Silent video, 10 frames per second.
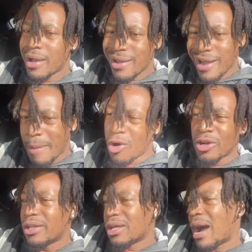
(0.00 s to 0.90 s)
I'm on
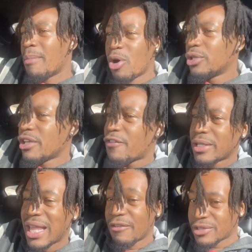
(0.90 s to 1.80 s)
a I'm on a different
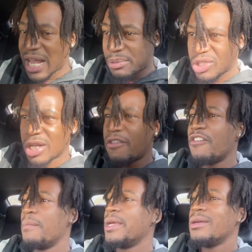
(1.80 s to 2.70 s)
level type shit, you
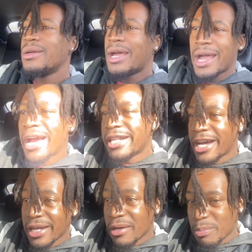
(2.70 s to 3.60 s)
feel me? I ain't
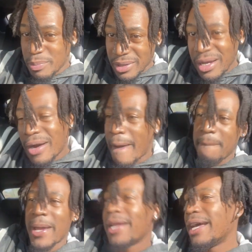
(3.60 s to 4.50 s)
nothing
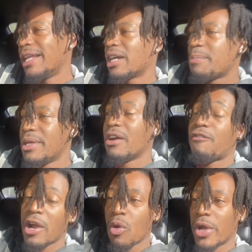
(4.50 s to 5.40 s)
ain't nothing gonna be
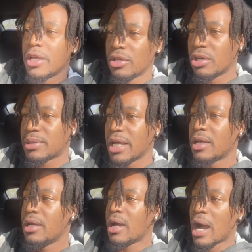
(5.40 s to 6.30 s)
afraid with. You know what I'm
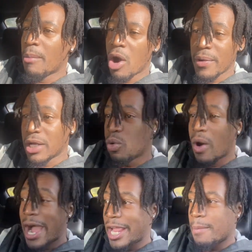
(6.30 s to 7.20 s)
saying? I'm already who
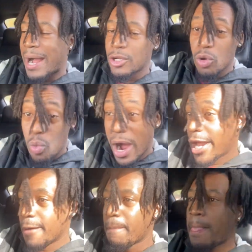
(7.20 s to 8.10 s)
I am. I know who I
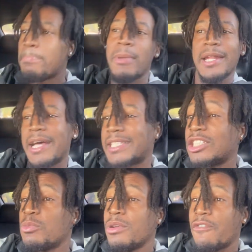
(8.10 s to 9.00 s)
am and nothing
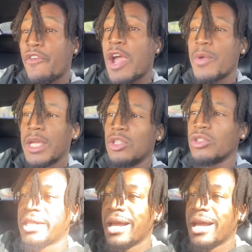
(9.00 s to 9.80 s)
to be afraid with. You know what I'm